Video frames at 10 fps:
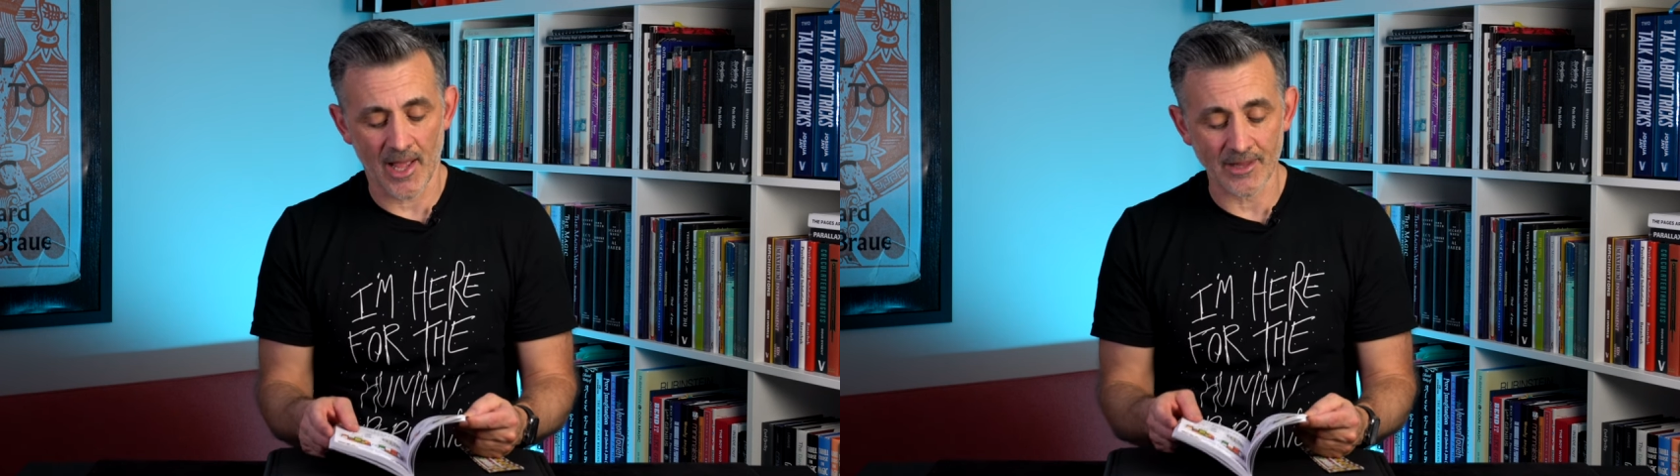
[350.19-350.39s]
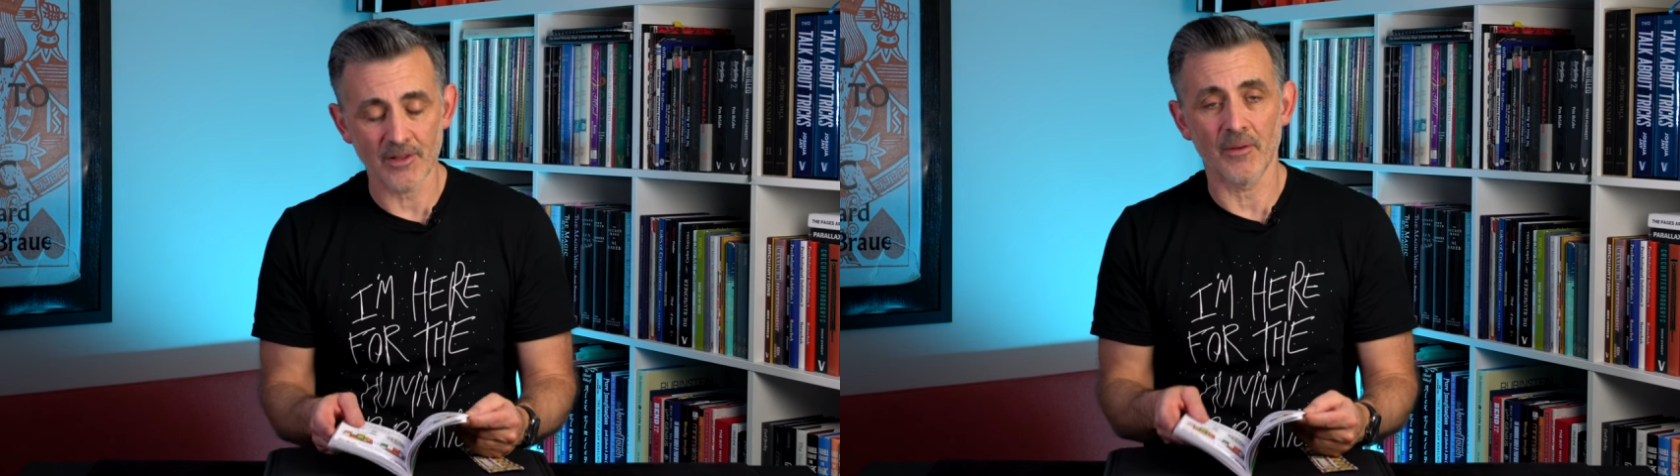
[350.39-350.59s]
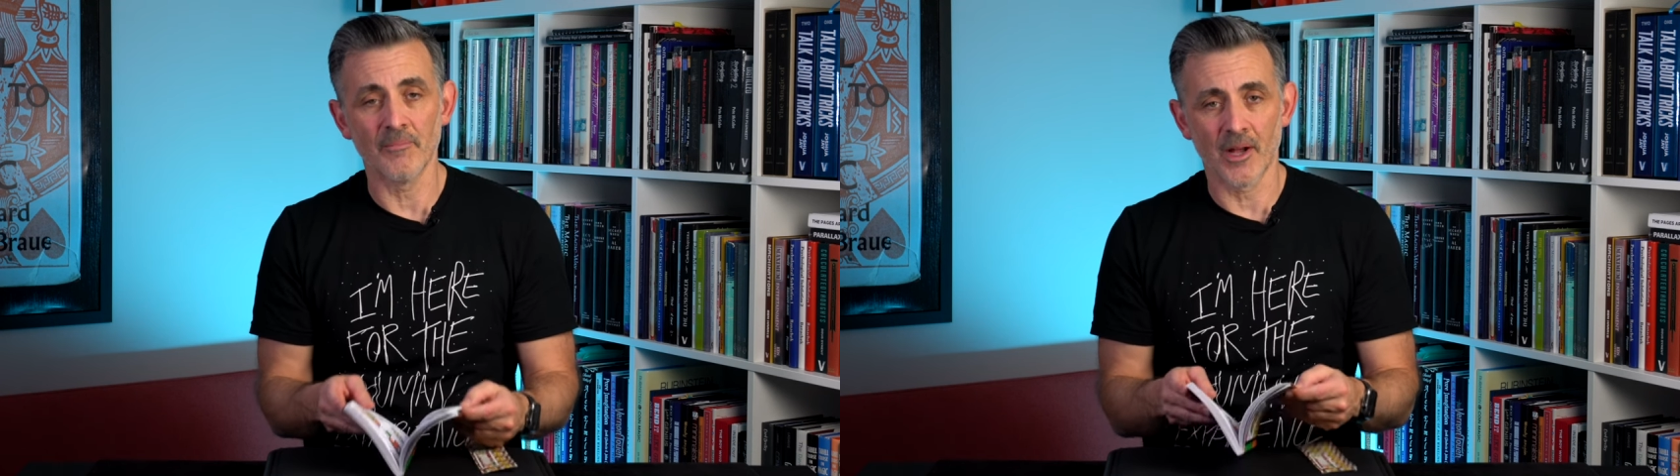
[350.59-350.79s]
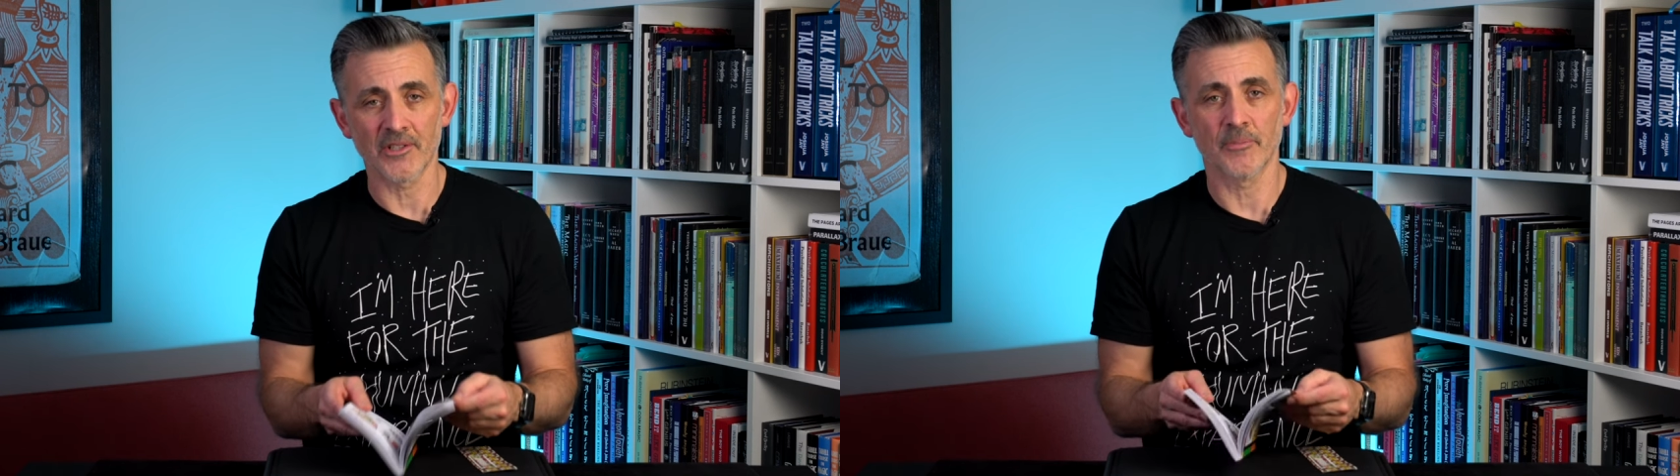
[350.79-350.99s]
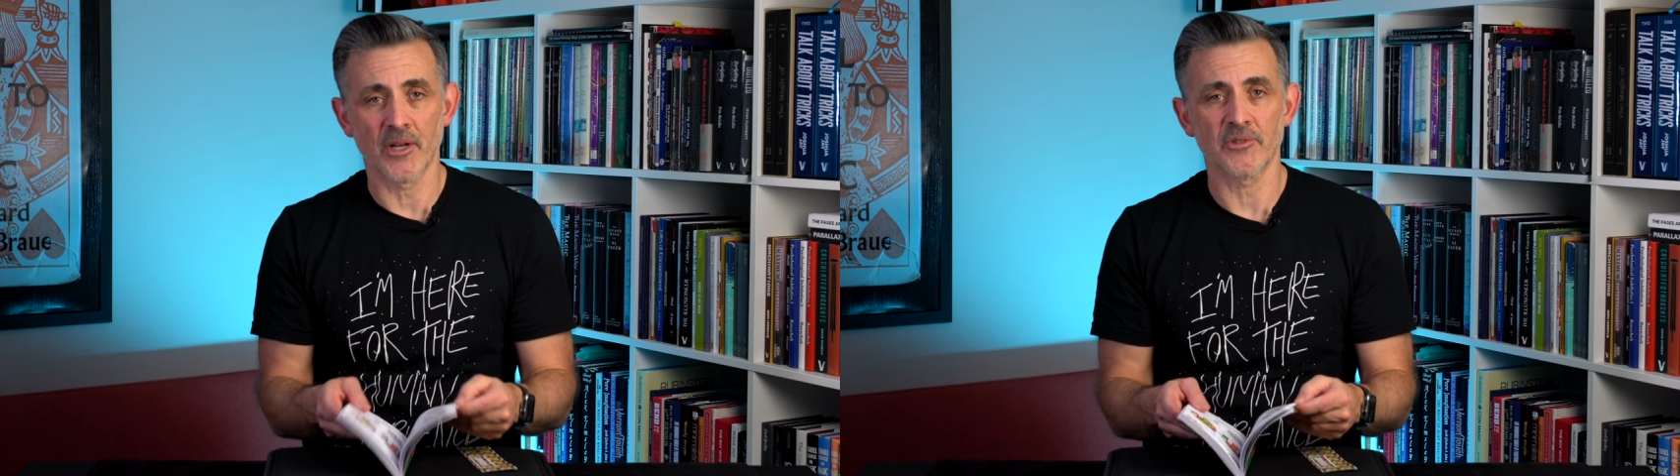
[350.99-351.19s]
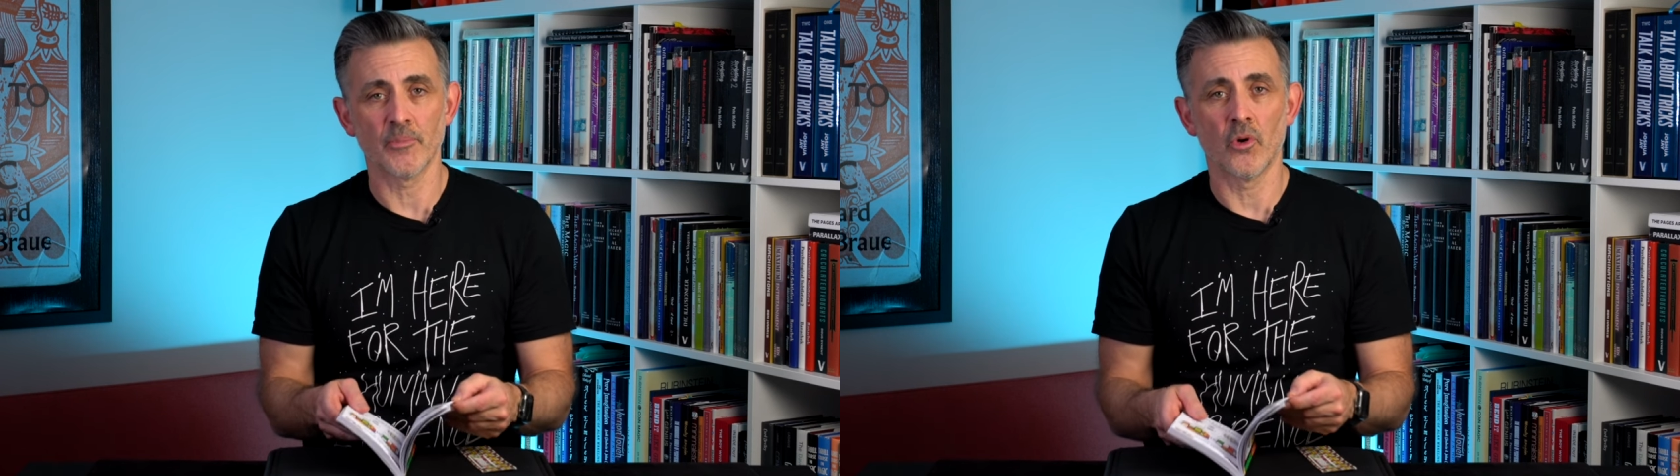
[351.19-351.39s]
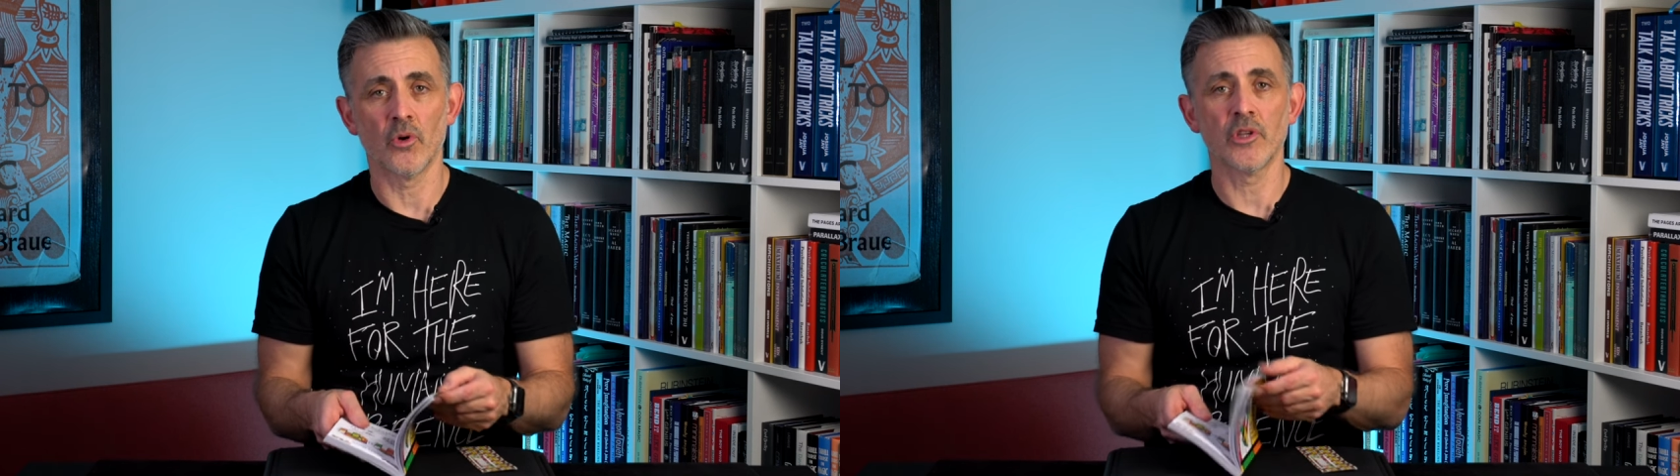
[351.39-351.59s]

and much, much more.